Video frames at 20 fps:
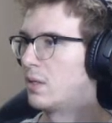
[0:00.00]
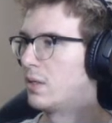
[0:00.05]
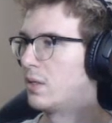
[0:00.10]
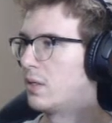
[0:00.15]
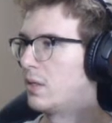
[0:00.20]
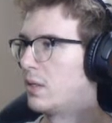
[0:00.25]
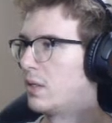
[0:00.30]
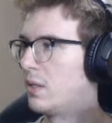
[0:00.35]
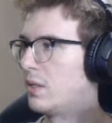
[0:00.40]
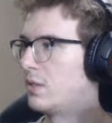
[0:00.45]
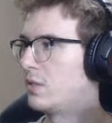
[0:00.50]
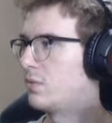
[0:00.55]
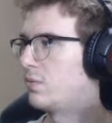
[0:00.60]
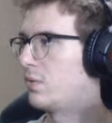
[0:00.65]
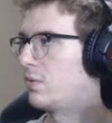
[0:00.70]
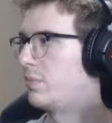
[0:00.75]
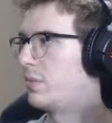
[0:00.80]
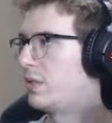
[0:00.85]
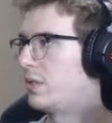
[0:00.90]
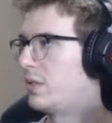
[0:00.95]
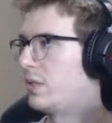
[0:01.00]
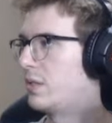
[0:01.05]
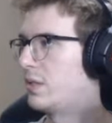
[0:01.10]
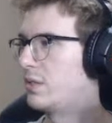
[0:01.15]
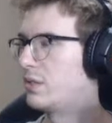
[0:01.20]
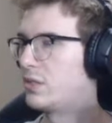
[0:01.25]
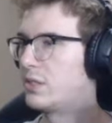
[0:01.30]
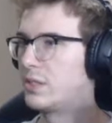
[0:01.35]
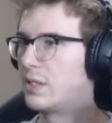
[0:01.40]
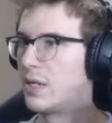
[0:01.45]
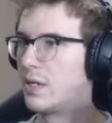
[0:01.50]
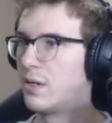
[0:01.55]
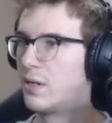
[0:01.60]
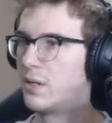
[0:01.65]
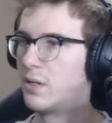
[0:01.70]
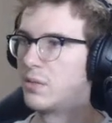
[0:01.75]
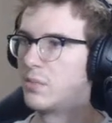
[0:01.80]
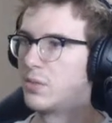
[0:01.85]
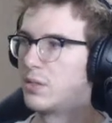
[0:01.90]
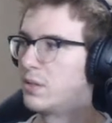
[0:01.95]
And this will be
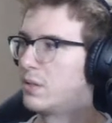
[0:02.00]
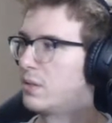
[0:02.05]
Scarab